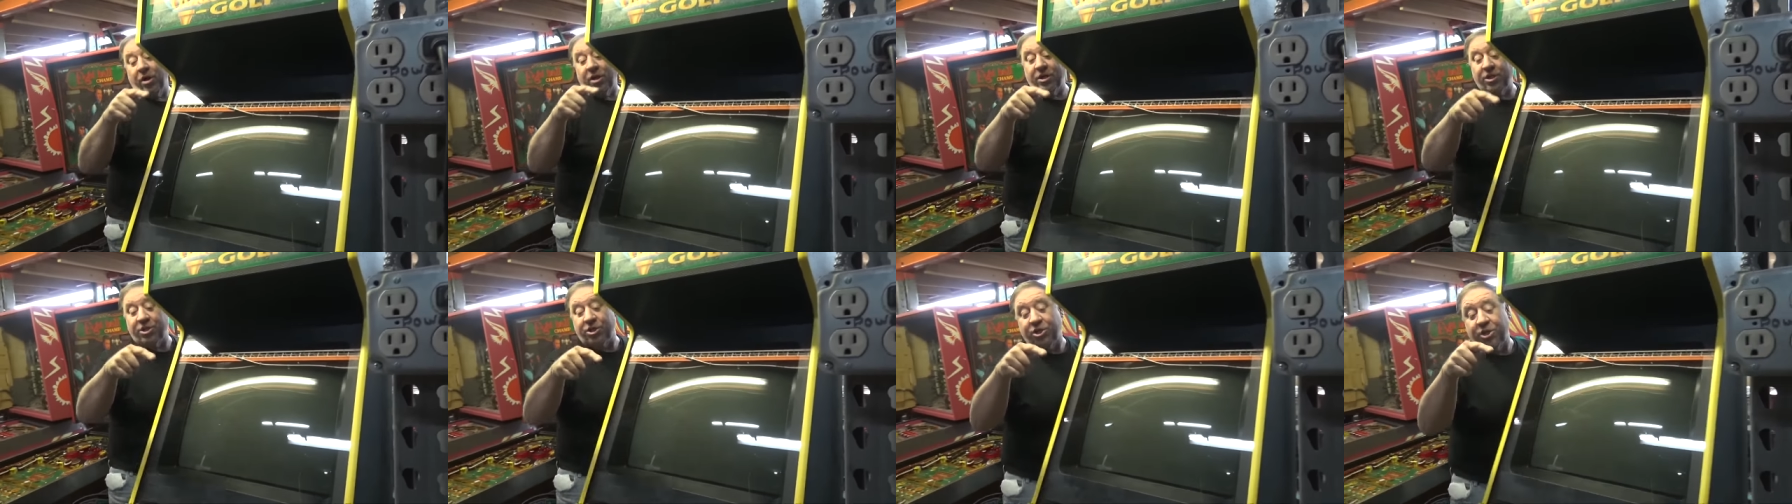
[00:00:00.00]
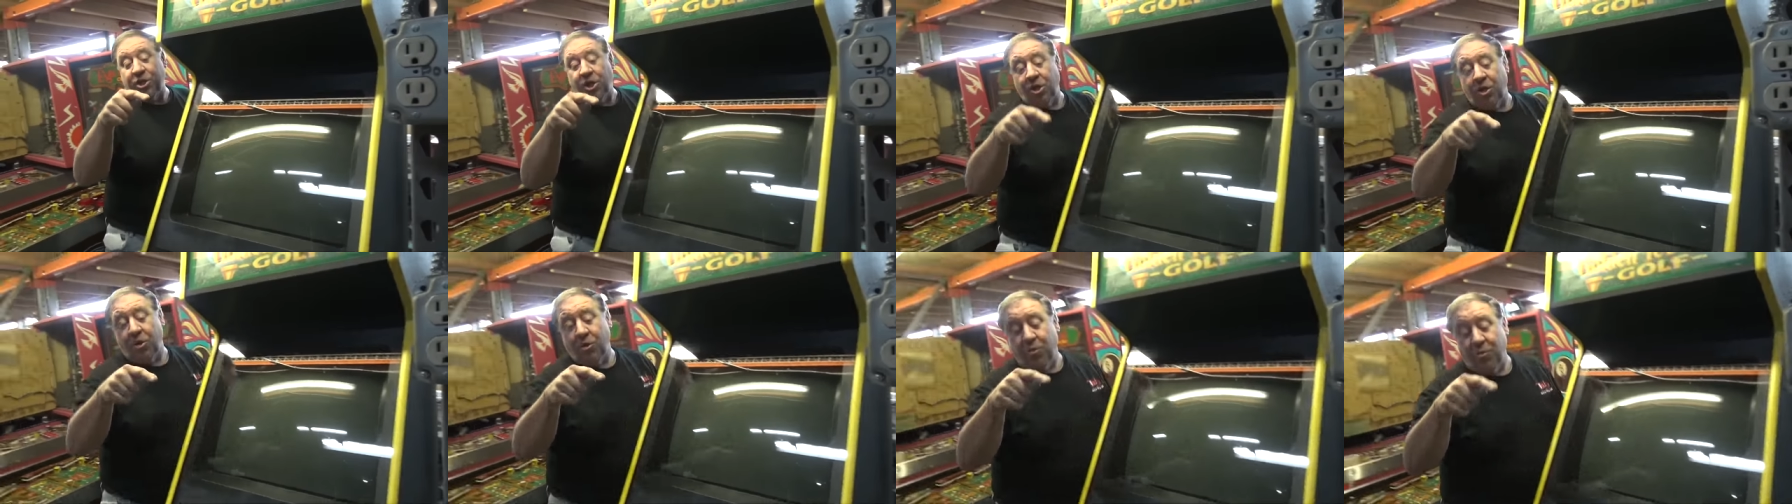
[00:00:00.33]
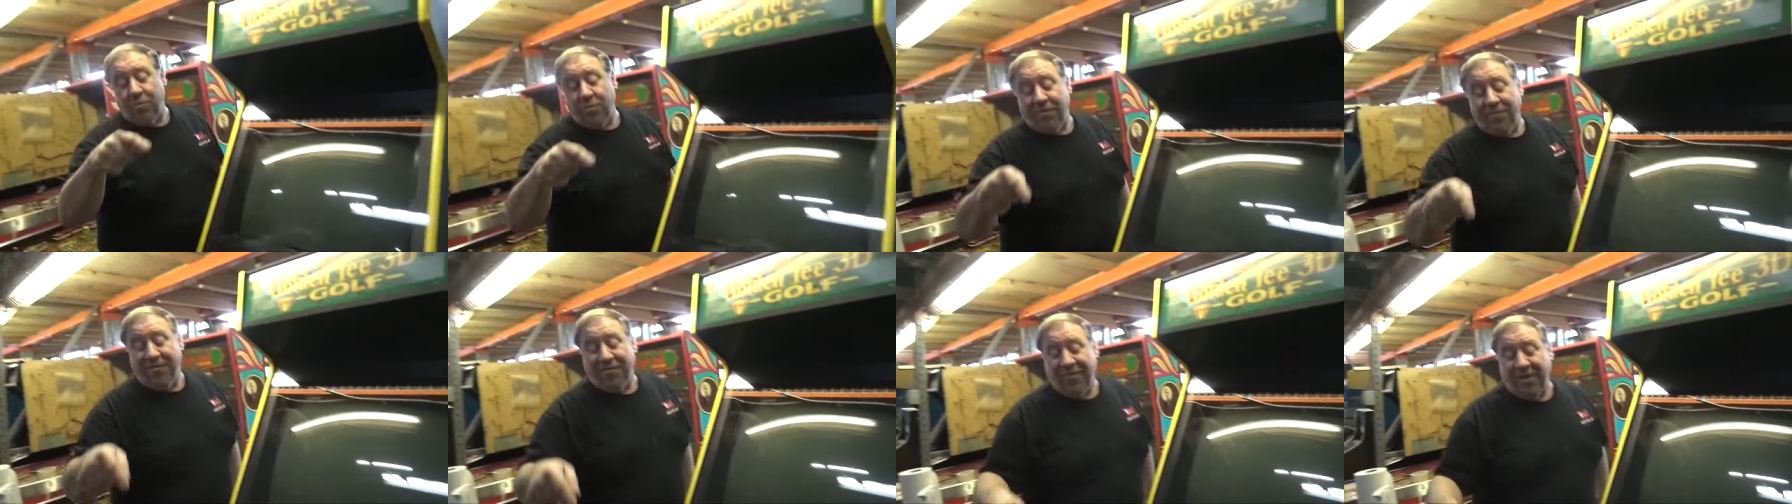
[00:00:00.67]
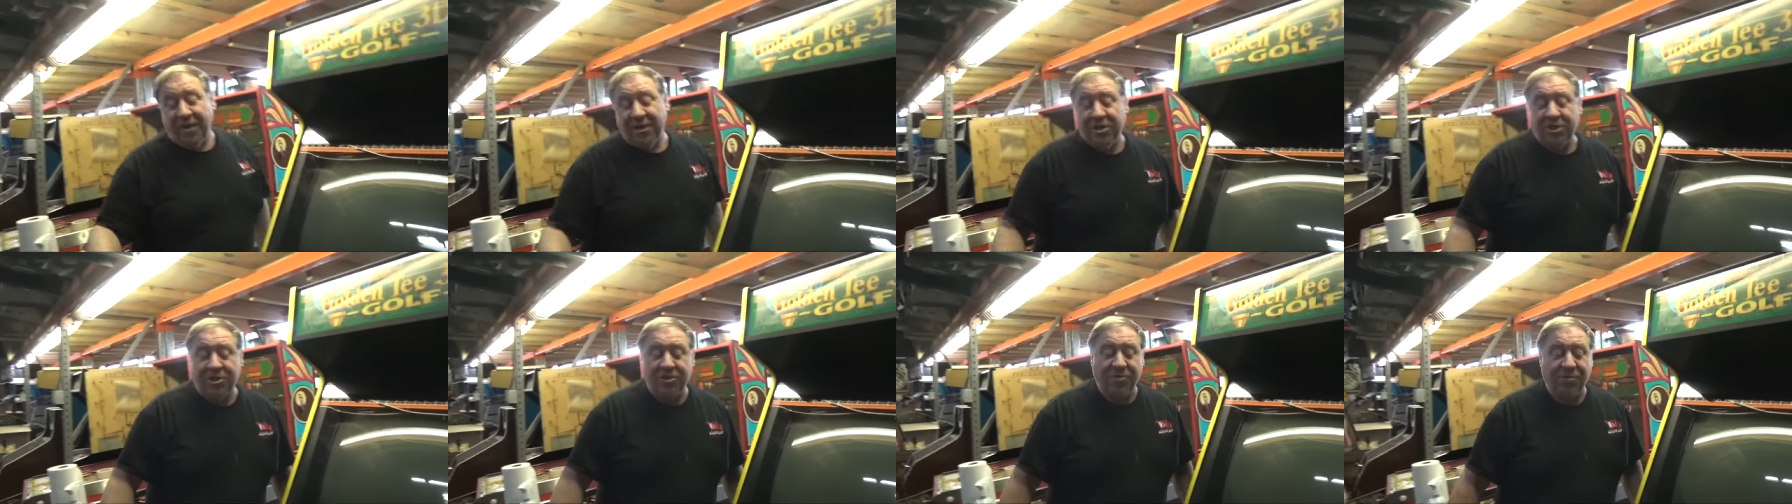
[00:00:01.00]
going to show
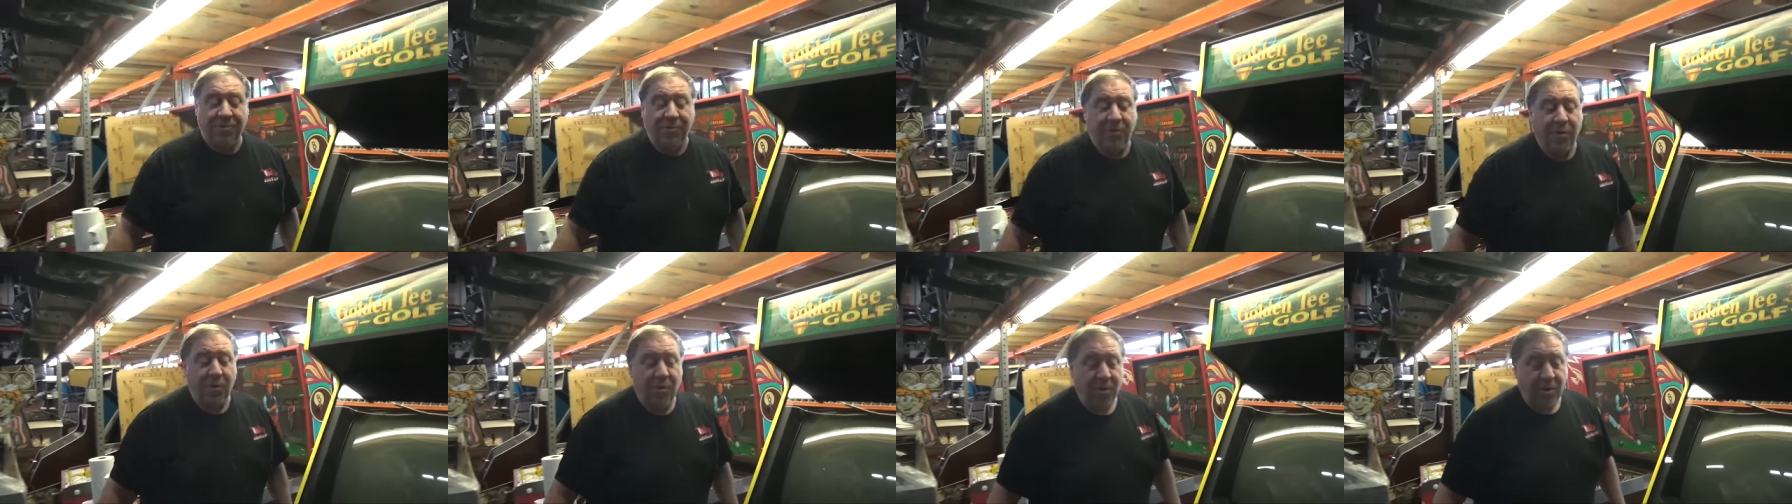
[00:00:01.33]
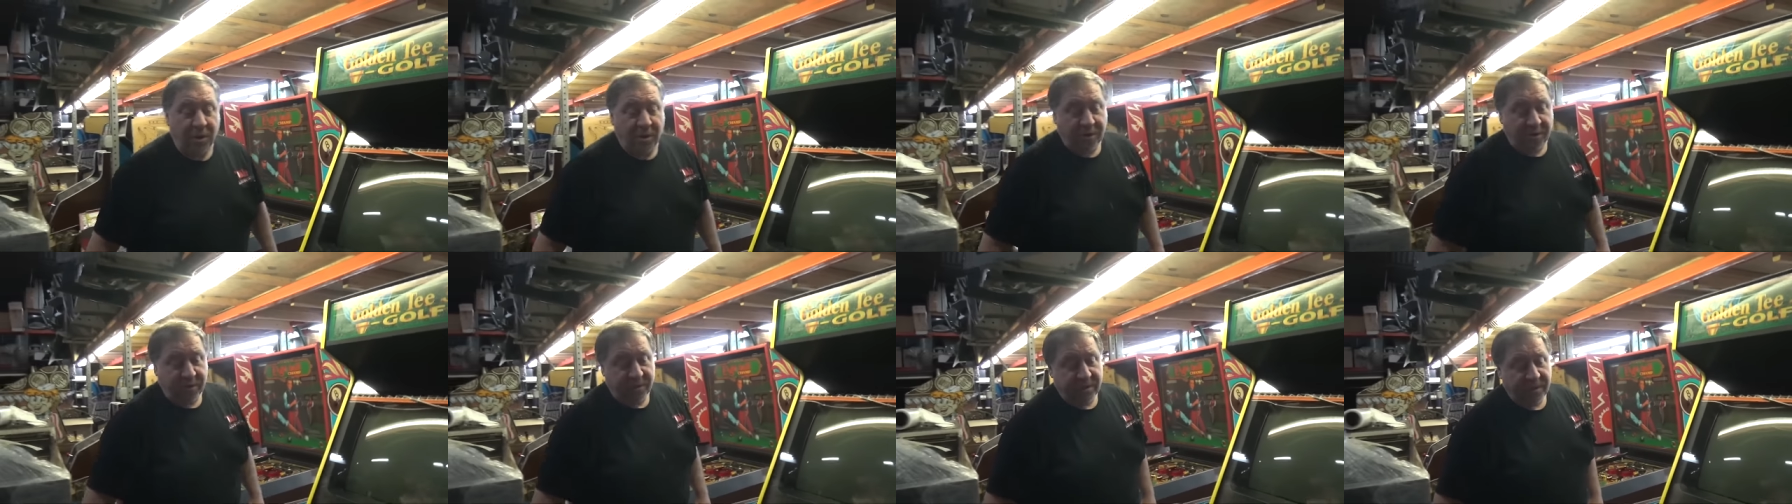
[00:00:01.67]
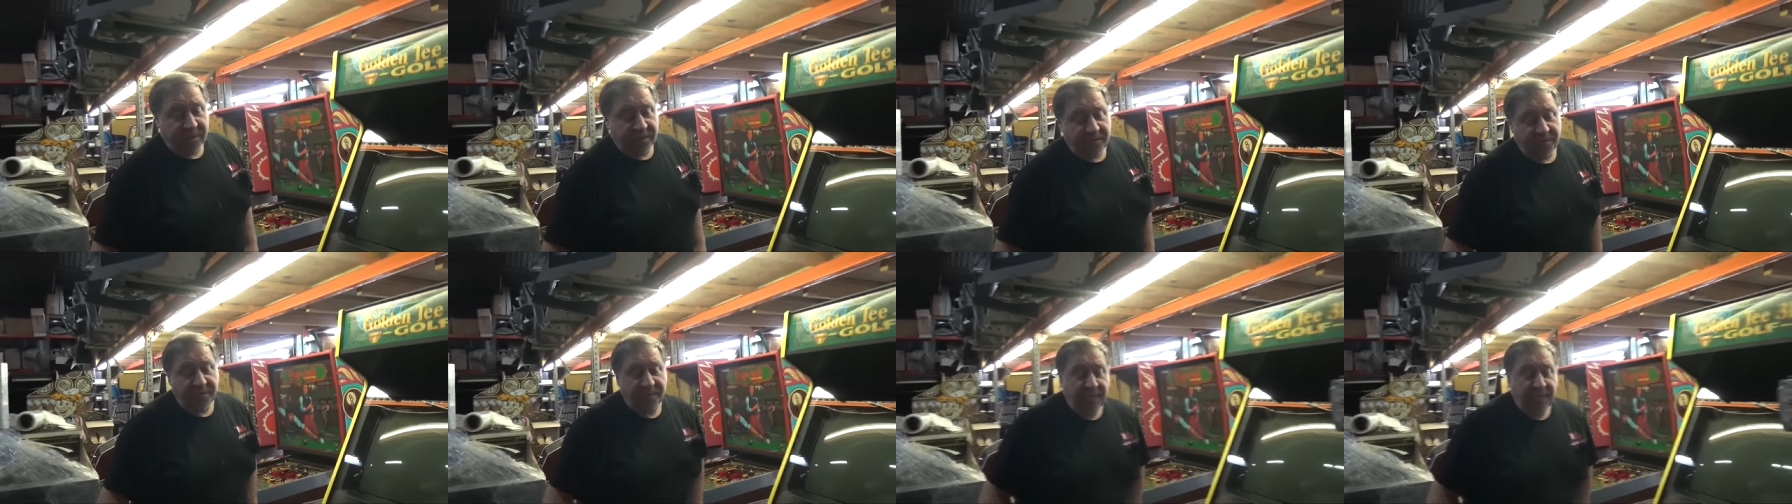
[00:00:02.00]
Revenge from Mars.